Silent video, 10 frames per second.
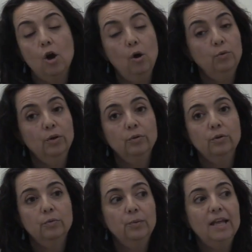Oh,
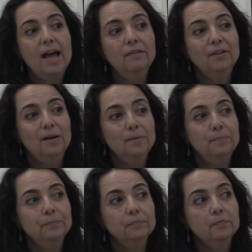no. We have,
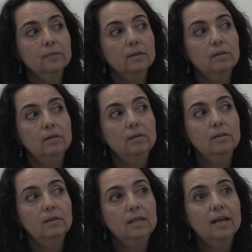the